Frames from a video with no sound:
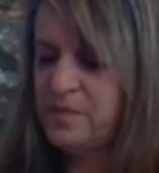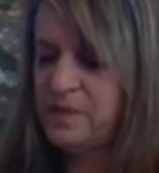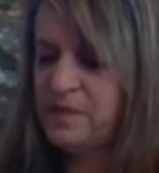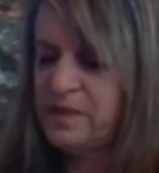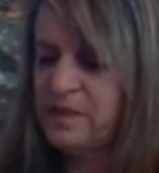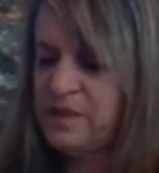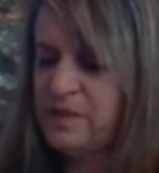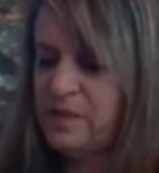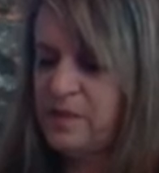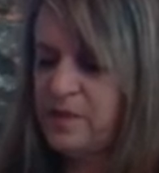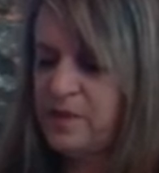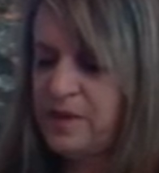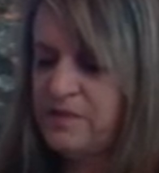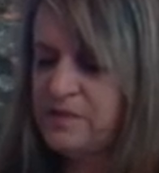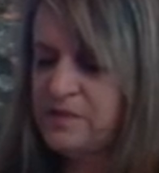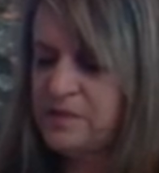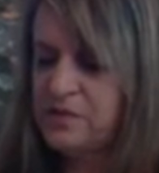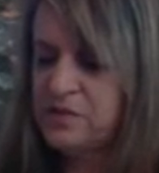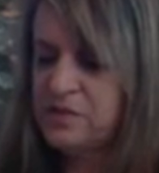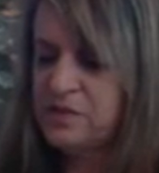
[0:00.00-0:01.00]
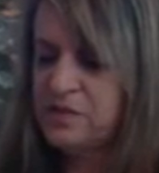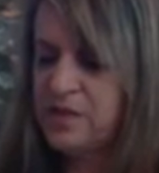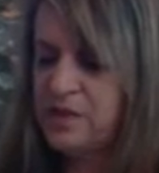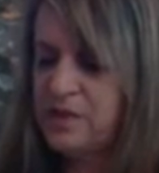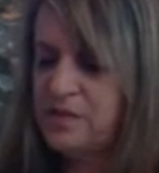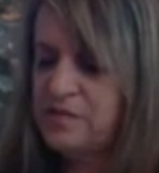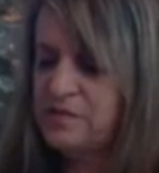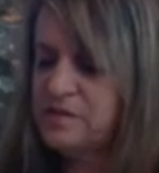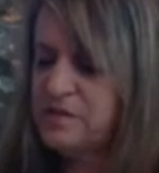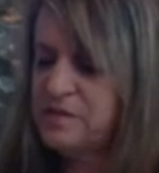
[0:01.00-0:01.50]
clean up after
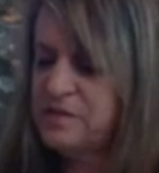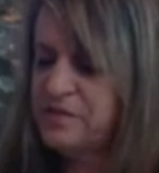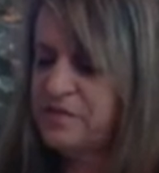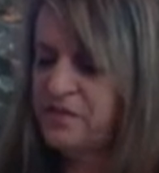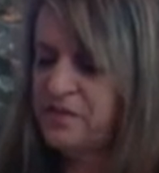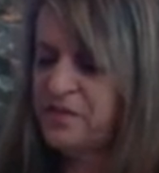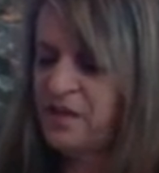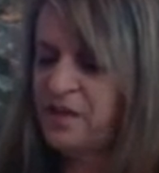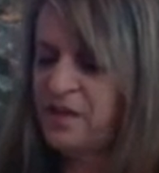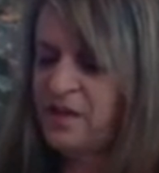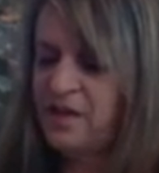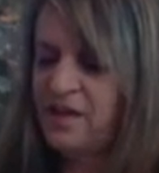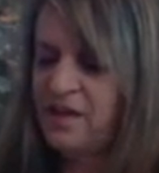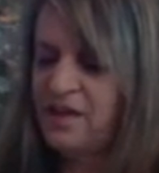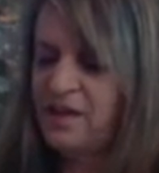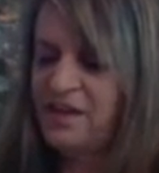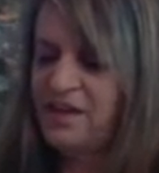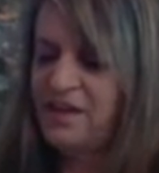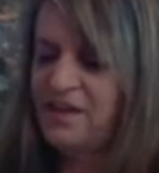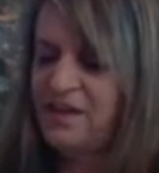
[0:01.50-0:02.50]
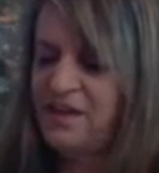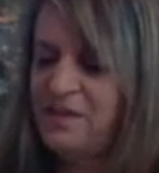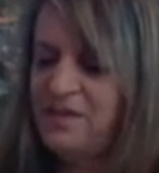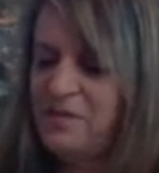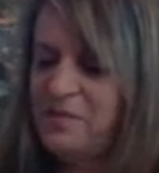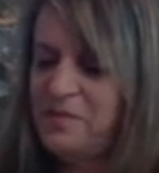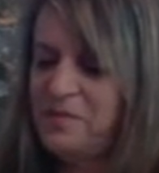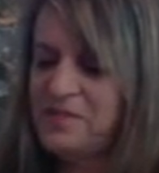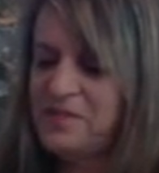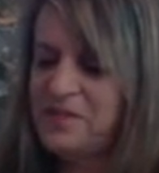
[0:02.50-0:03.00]
yourselves.
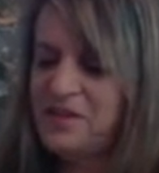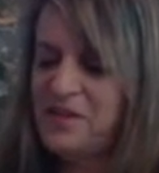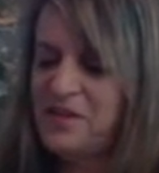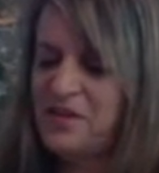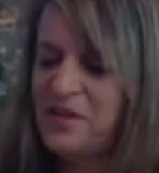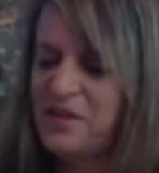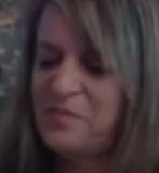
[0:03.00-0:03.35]
So